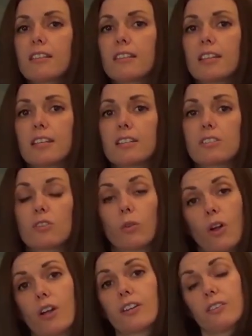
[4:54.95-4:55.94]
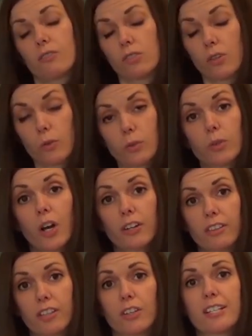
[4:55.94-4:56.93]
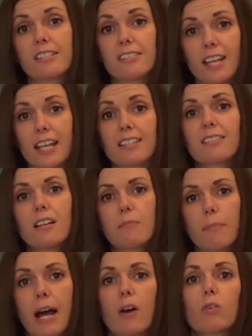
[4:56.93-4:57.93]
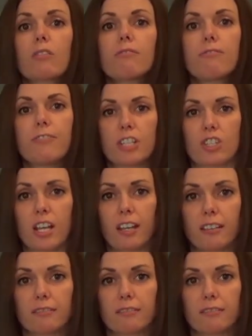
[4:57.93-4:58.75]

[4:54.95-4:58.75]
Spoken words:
the solunar theory states about fishing.